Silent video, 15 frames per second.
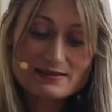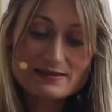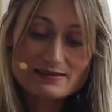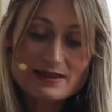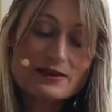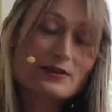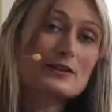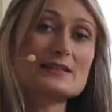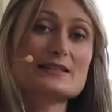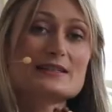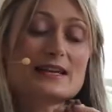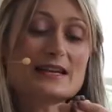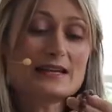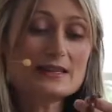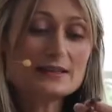There are
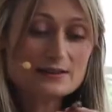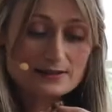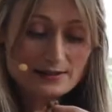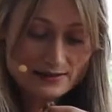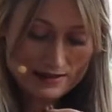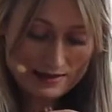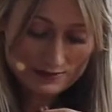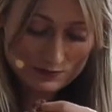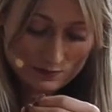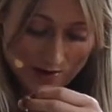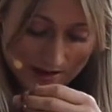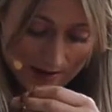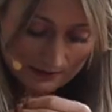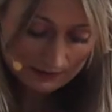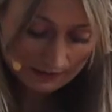seeds as
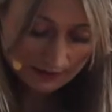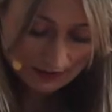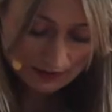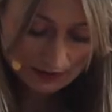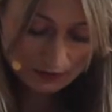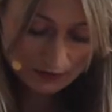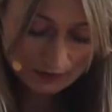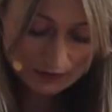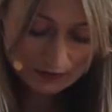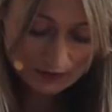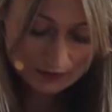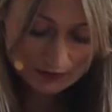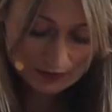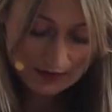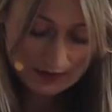well that are
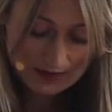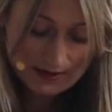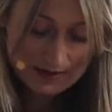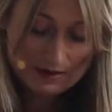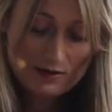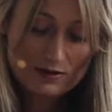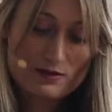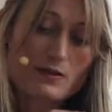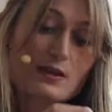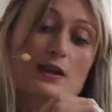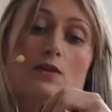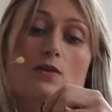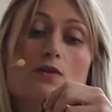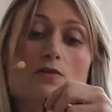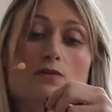used. They're
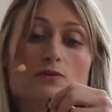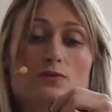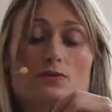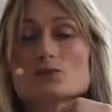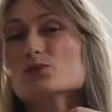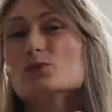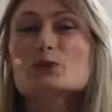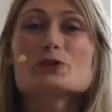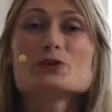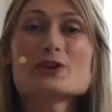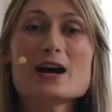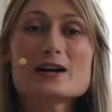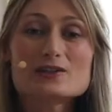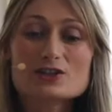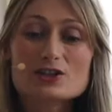called
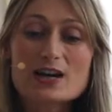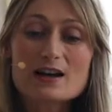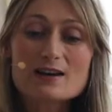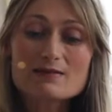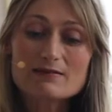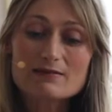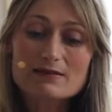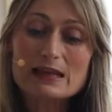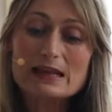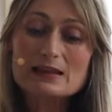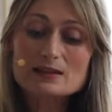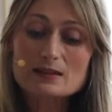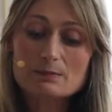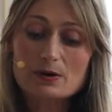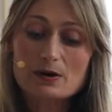rudraksha.
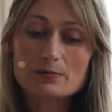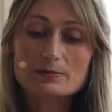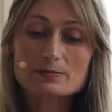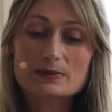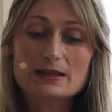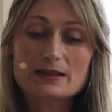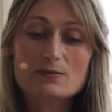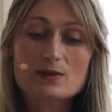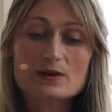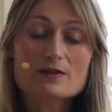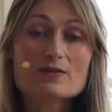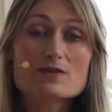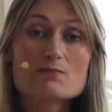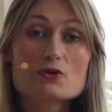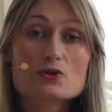These are probably one
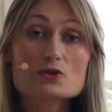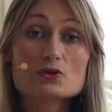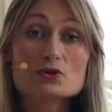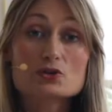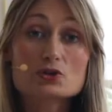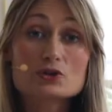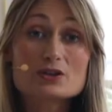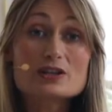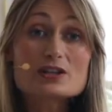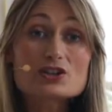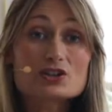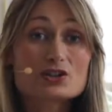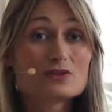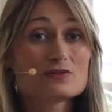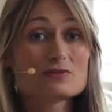of the most
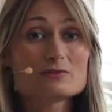traditional